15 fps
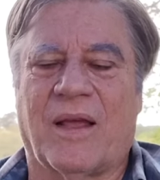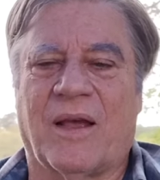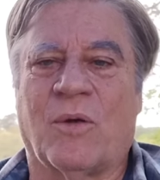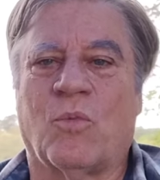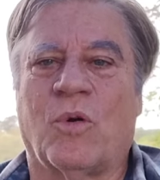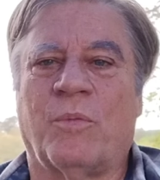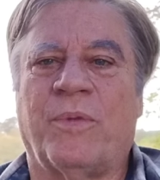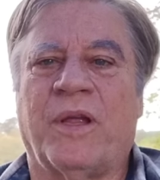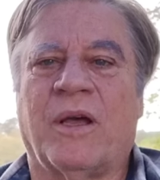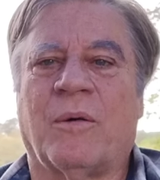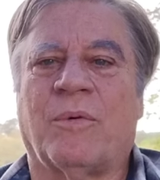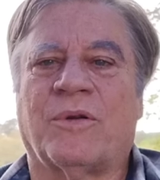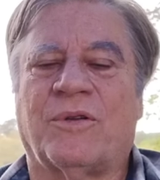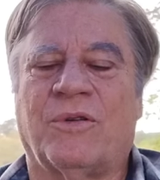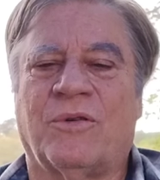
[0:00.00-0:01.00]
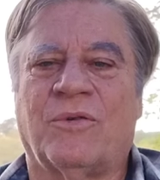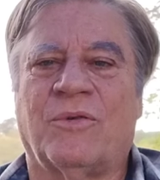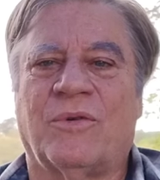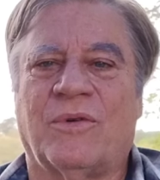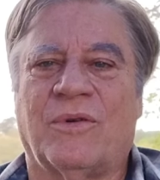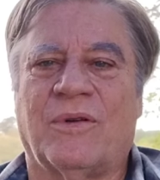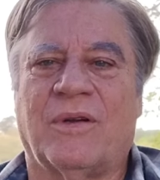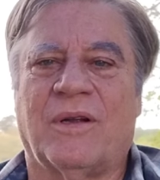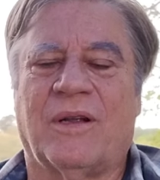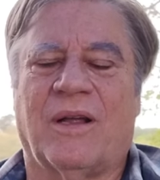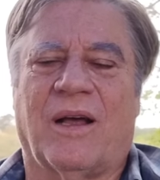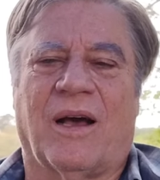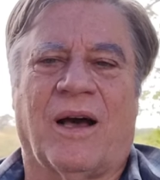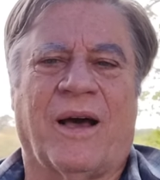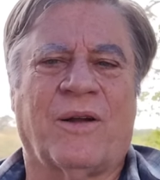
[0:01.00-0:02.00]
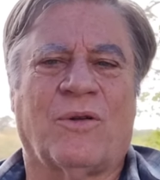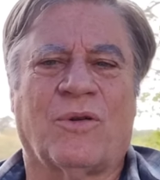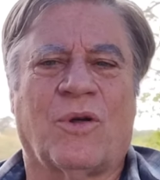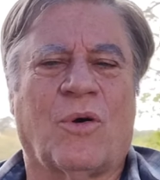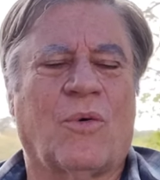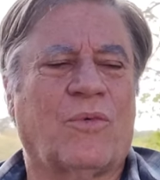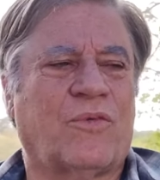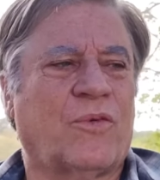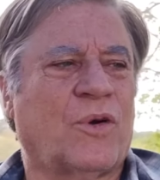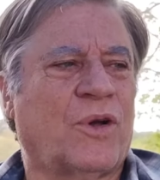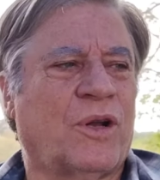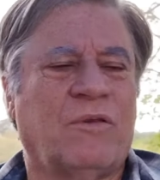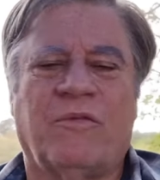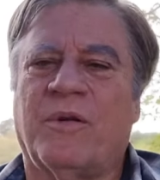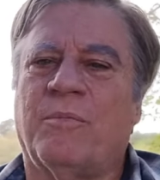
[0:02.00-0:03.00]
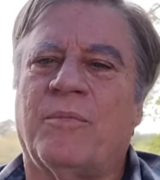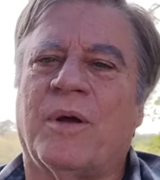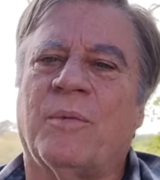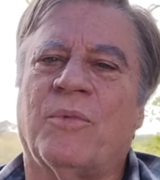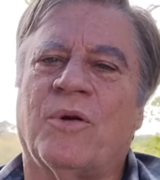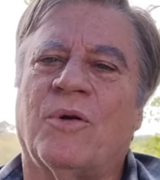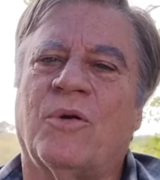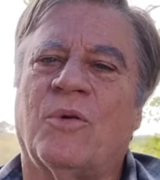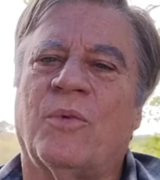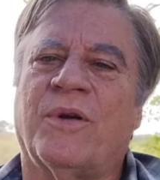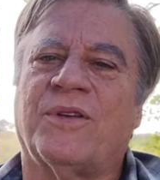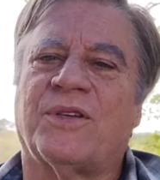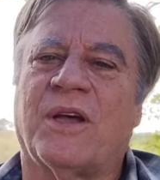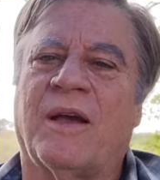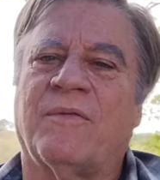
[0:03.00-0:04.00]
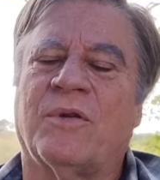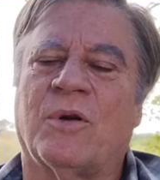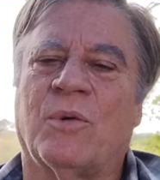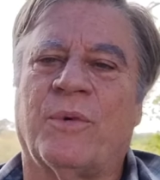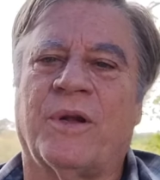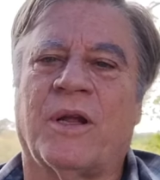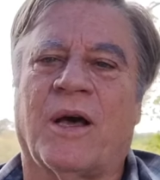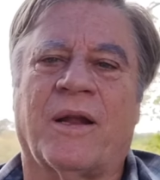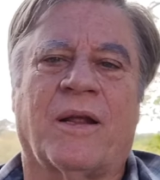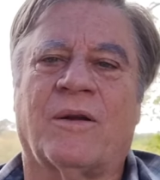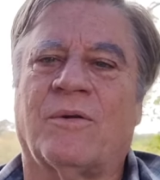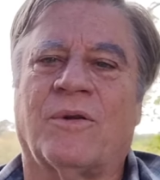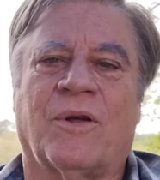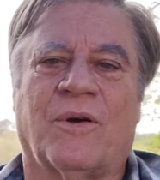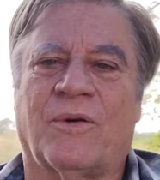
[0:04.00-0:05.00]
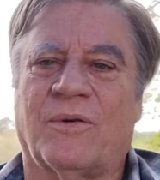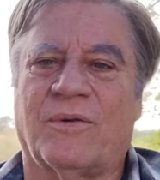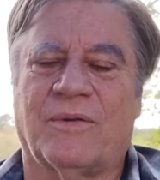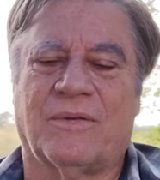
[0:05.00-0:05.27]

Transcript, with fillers: And we'll be able to, I don't know if we're going to remember who we saved or who we not, I don't know.